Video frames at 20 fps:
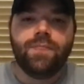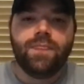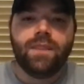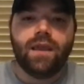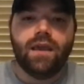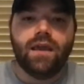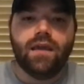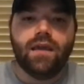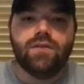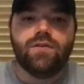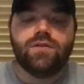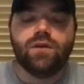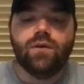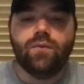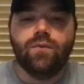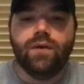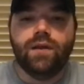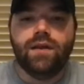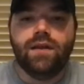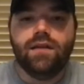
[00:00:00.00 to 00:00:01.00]
And so
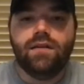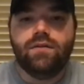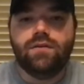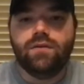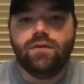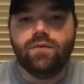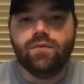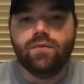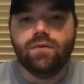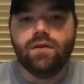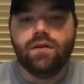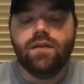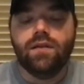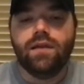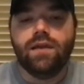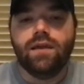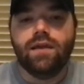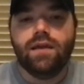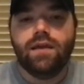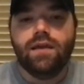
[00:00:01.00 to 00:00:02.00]
we need to
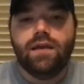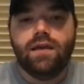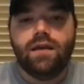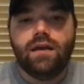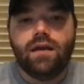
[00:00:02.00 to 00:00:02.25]
really